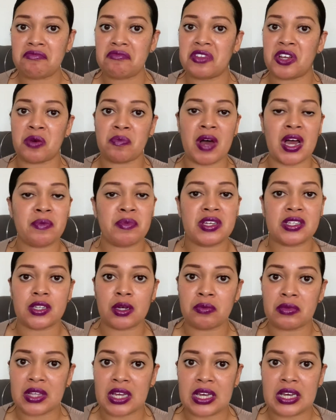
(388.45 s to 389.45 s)
There might be
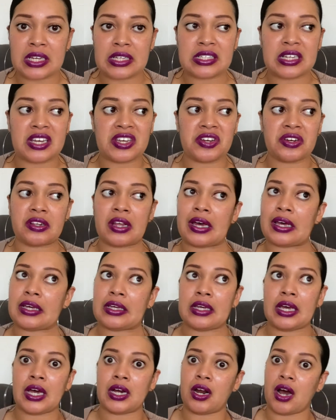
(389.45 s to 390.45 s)
some things that you're like,
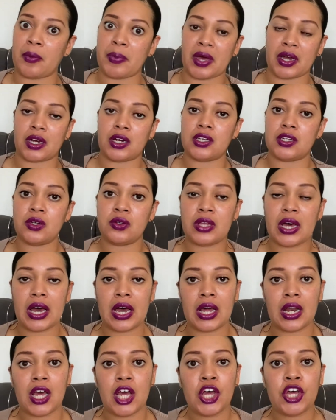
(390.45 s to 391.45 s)
yeah, no, I'm not gonna do that.